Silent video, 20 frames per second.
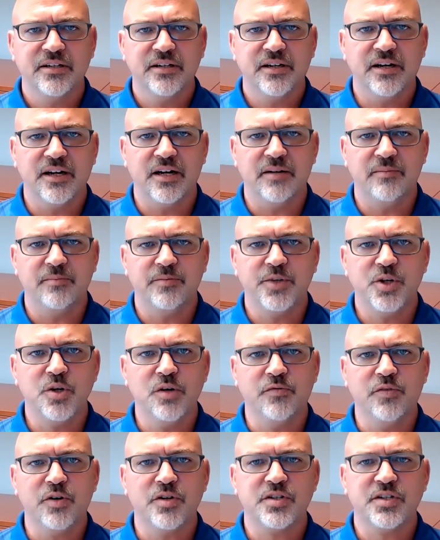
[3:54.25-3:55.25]

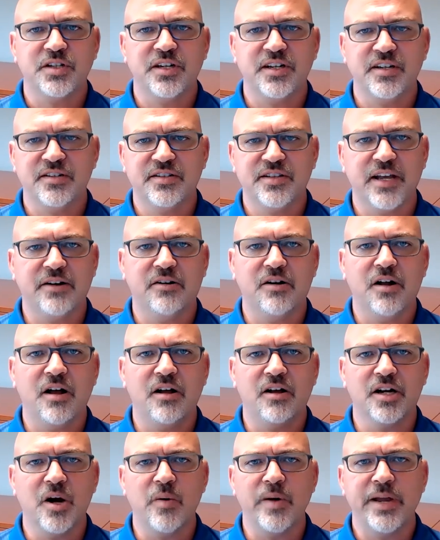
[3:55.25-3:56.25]
universities that are
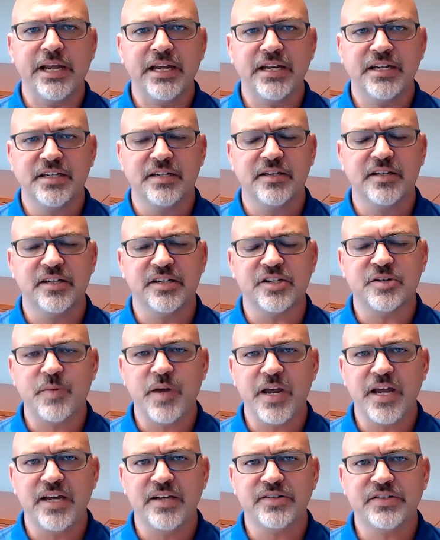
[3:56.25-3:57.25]
all going into this
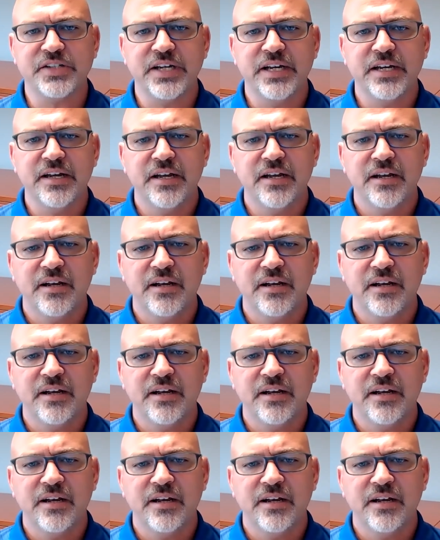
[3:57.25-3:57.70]
space.